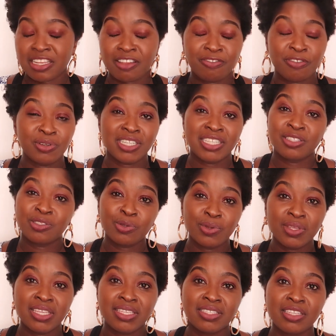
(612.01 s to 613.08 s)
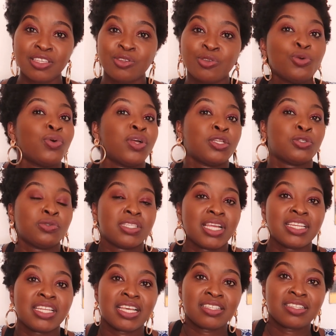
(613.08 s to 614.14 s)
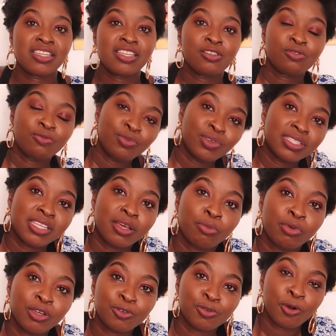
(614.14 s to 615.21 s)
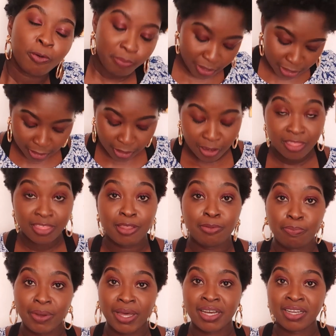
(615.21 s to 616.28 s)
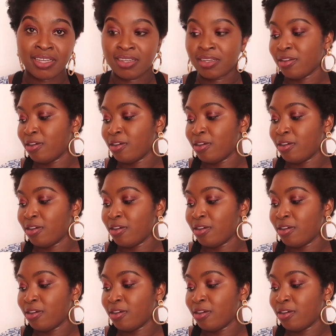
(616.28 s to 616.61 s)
I found it so easy. You don't want to start hustling with someone to open the back.